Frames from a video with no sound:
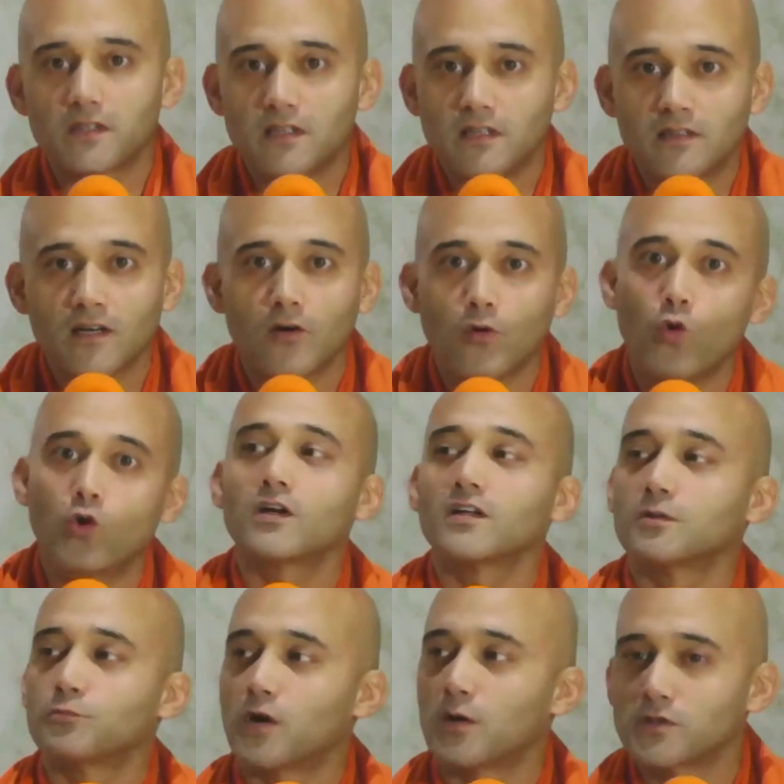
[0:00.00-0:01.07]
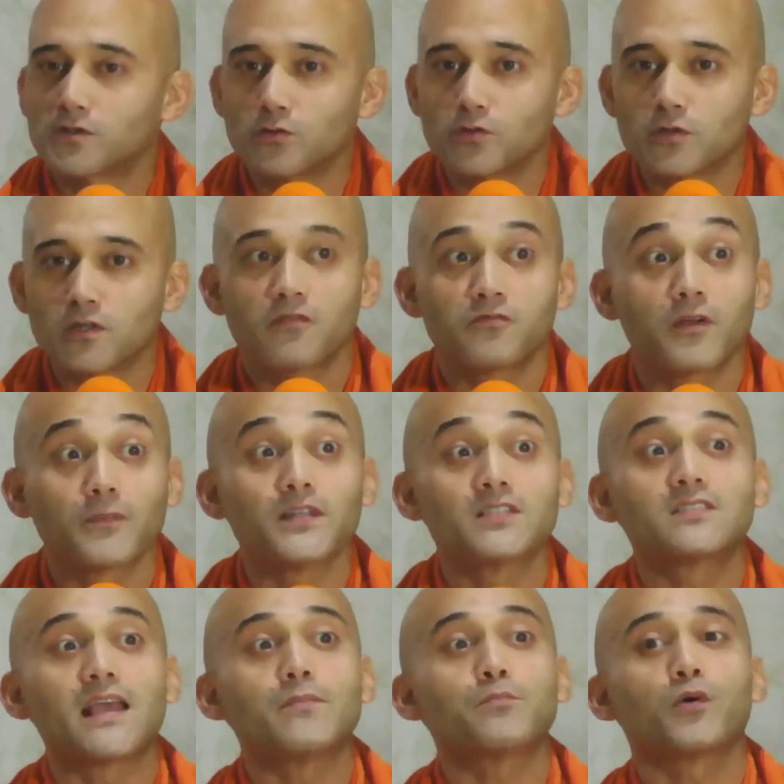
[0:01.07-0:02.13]
Gita or on the Brahma Sutra from the
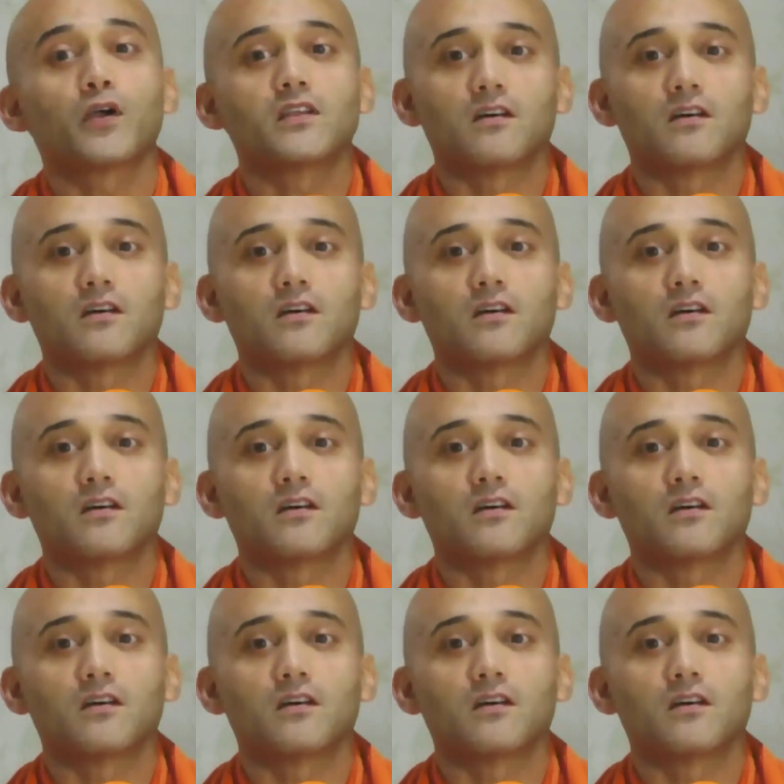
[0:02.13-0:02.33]
standpoint